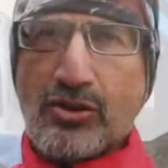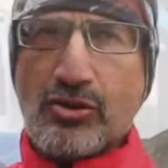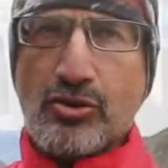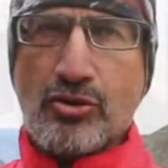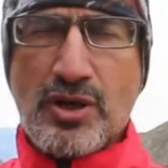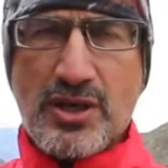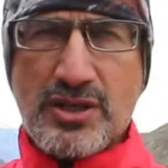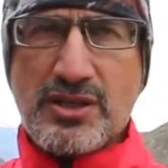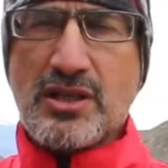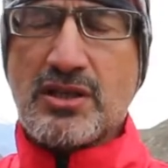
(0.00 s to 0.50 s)

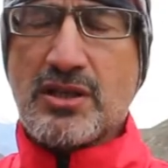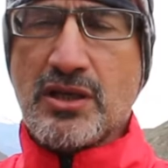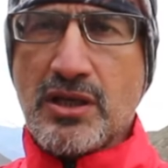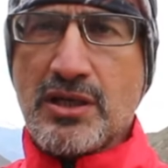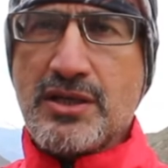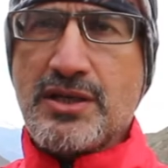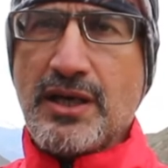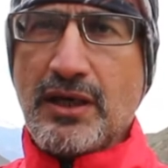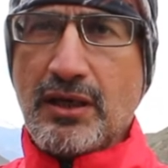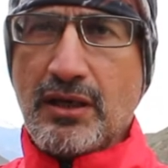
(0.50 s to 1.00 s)
Today is the
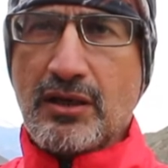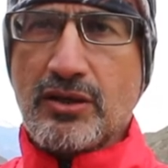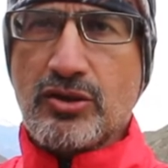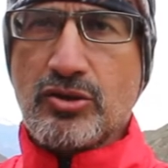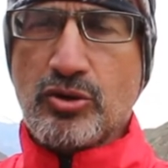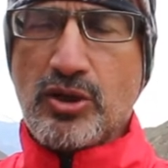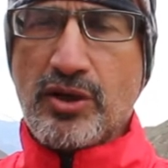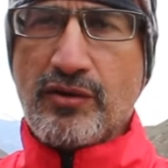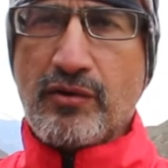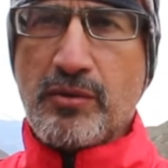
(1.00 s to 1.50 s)
third day.
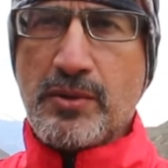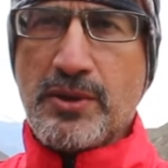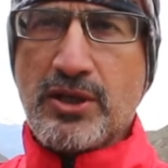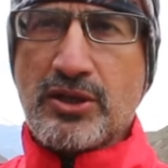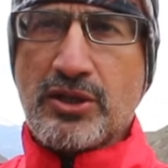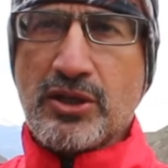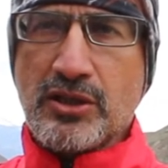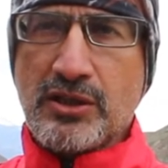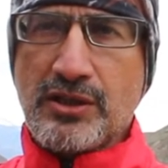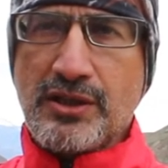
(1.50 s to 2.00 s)
Today will be
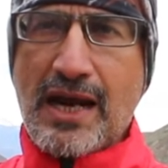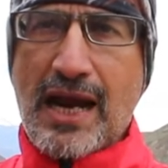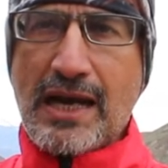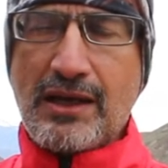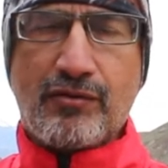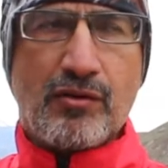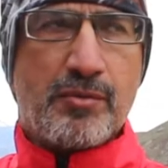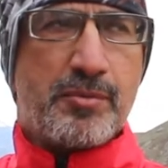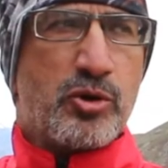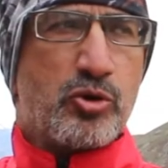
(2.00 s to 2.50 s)
the third
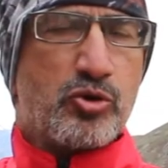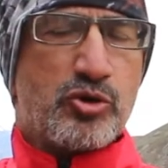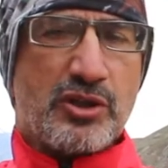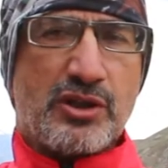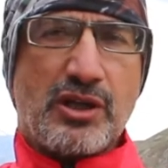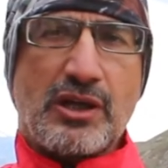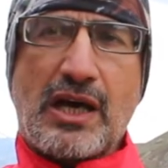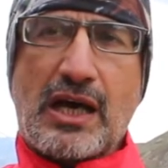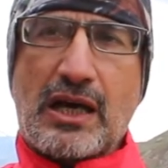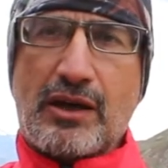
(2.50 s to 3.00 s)
night we'll be
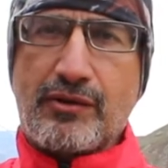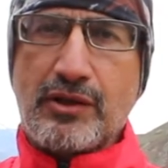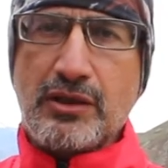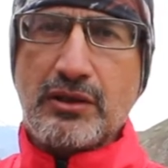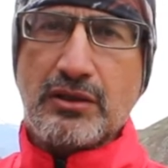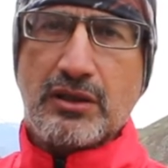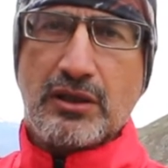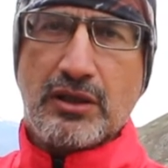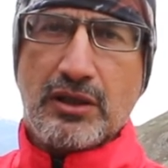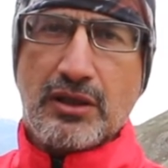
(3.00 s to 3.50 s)
using the caravan.
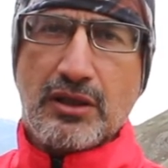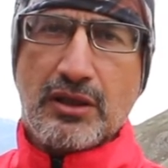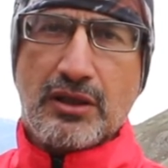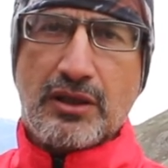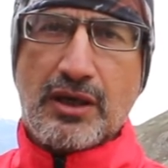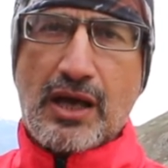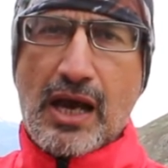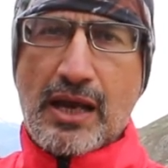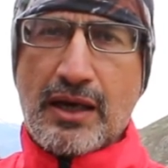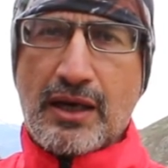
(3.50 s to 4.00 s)

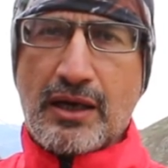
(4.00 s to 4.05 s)
Okay.